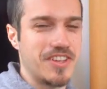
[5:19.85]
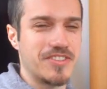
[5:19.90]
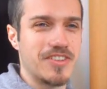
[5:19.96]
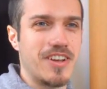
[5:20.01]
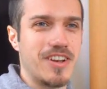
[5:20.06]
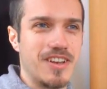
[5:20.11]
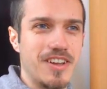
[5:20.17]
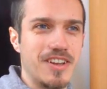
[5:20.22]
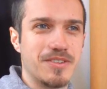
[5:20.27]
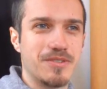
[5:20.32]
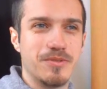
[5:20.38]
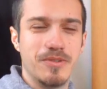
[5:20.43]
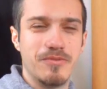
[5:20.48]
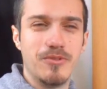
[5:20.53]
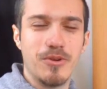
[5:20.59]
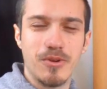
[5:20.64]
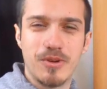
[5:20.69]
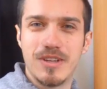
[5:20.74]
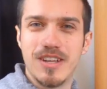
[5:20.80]
"I'd like to
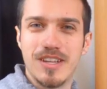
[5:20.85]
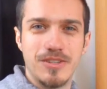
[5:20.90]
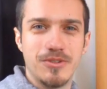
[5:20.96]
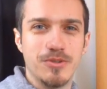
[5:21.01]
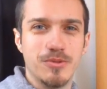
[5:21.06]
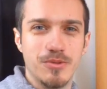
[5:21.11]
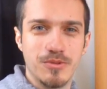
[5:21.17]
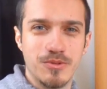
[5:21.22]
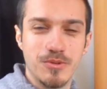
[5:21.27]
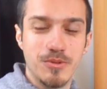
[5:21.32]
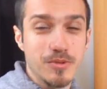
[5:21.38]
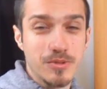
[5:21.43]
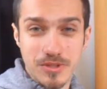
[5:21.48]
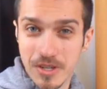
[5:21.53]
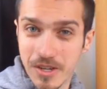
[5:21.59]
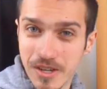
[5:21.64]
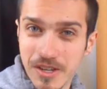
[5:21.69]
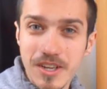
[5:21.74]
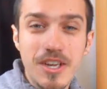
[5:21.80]
inoculate your
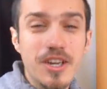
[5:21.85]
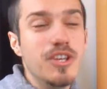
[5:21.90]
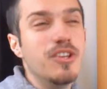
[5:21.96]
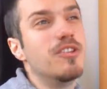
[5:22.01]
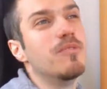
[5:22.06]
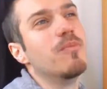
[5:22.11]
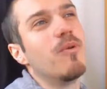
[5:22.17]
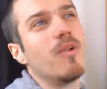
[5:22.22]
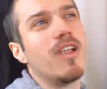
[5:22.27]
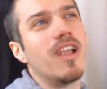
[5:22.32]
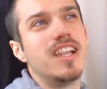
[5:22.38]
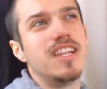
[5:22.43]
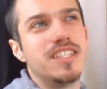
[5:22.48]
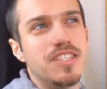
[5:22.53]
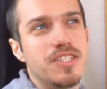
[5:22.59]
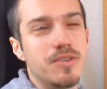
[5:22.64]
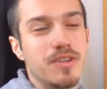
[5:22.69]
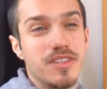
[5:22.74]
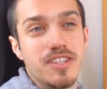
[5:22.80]
daughter," you're more likely to
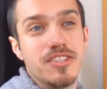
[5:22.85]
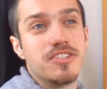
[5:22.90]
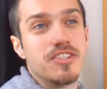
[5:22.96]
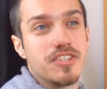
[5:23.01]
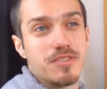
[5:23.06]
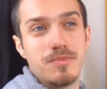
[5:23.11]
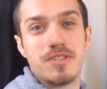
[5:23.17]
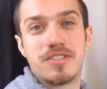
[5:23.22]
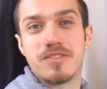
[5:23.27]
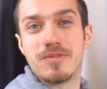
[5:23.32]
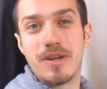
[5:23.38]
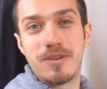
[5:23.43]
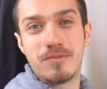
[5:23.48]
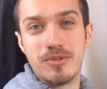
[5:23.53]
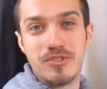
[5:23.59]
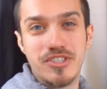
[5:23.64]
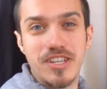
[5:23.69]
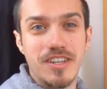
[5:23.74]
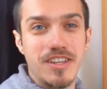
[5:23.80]
do it than just Mr. Edward
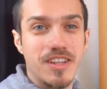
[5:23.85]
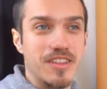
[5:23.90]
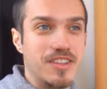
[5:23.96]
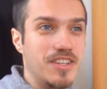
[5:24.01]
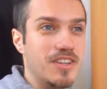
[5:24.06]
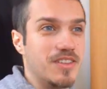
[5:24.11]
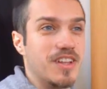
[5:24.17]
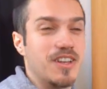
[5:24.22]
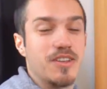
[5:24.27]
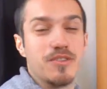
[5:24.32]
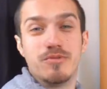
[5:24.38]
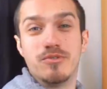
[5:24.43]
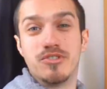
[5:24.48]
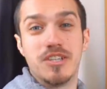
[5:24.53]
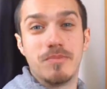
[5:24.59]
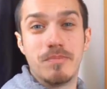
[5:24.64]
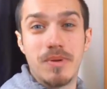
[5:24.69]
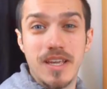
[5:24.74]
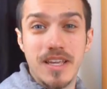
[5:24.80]
Jenner, the local
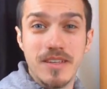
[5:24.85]
GP.